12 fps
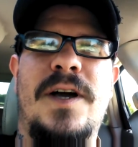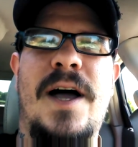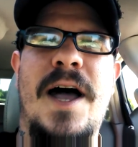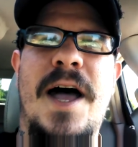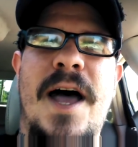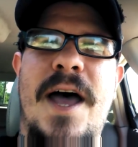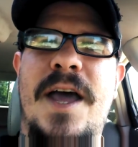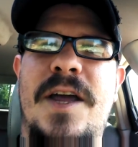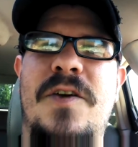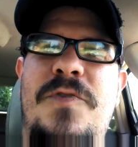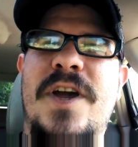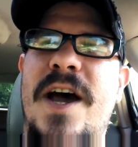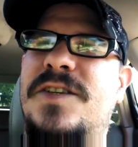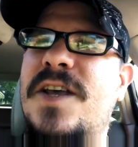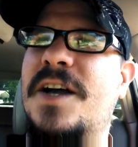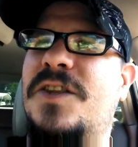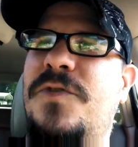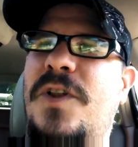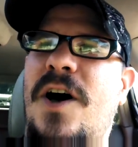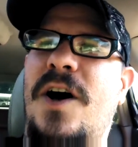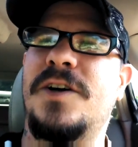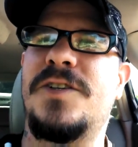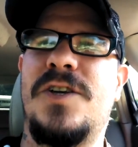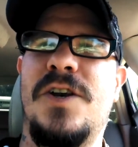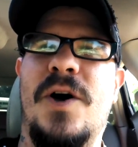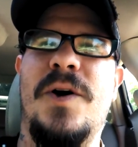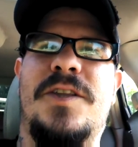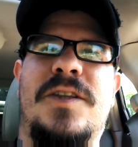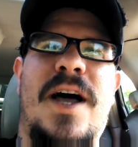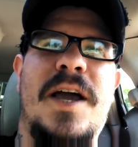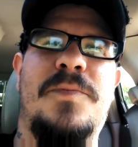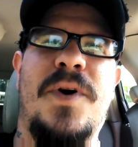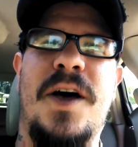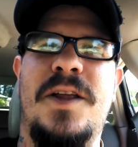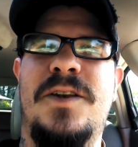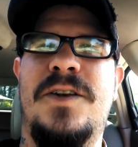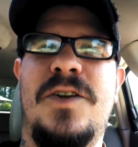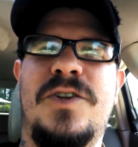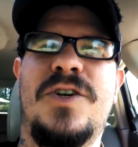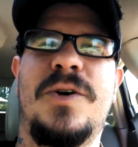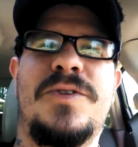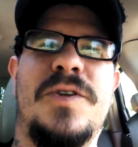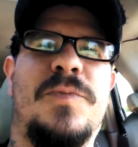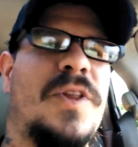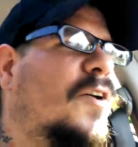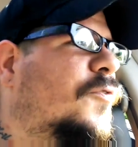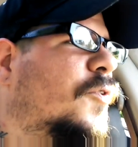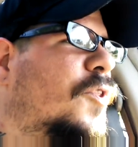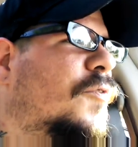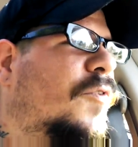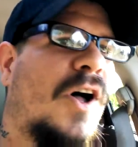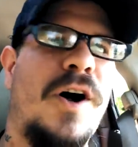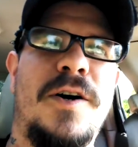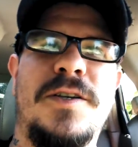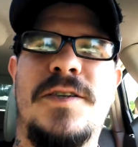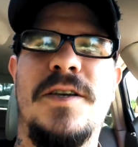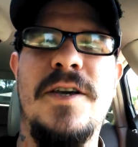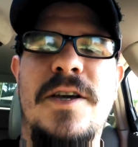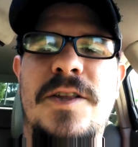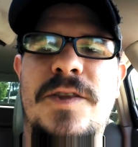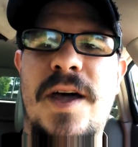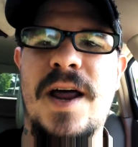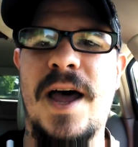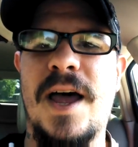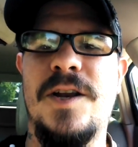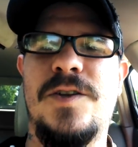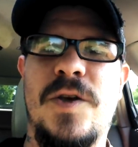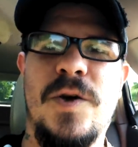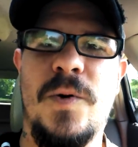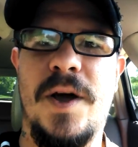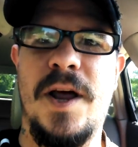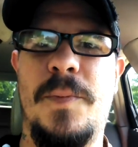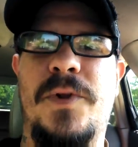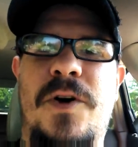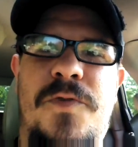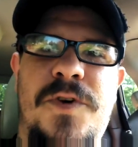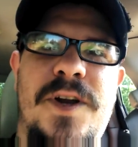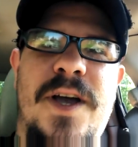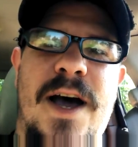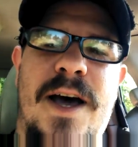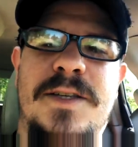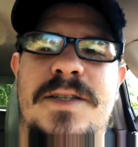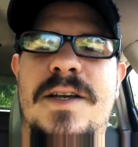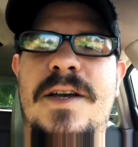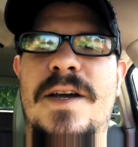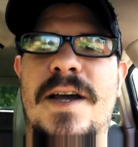Uh, if you guys like the vlogs, you know, hit the like button, show some love for the vlogs that I do and upload for you guys.